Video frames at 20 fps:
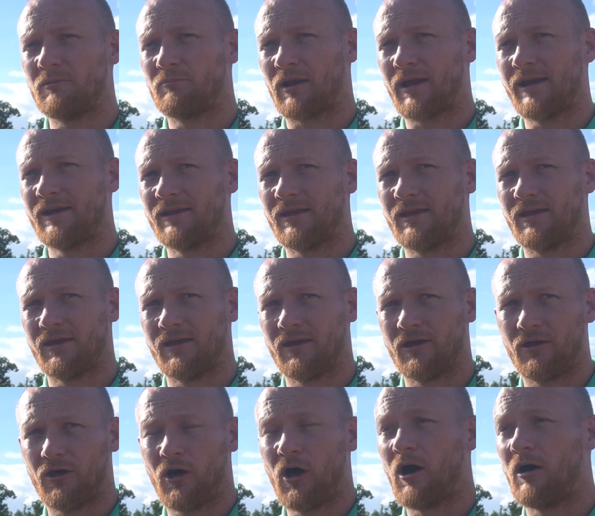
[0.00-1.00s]
He played it
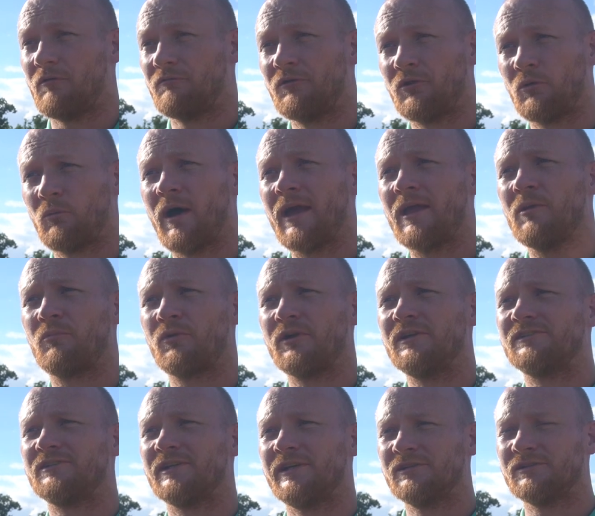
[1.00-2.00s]
at Hartford away in
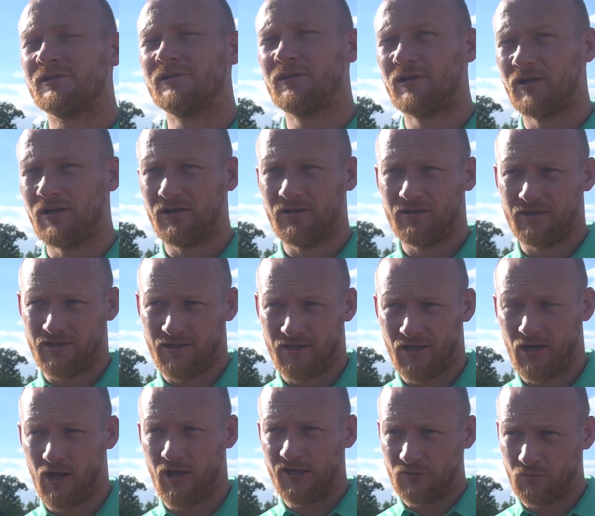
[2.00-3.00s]
pre-season, and
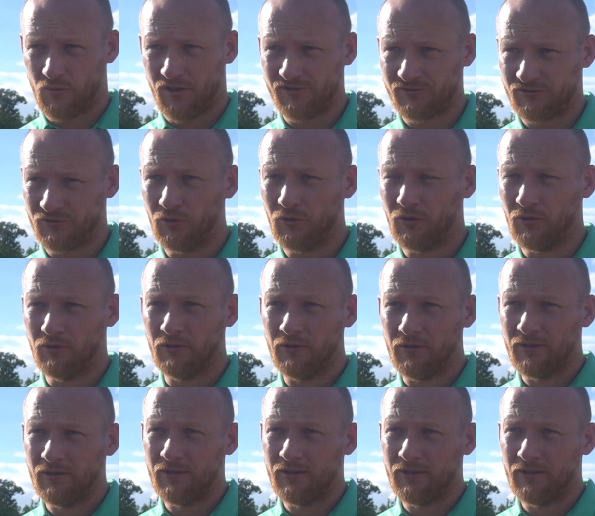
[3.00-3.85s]
I liked what I saw.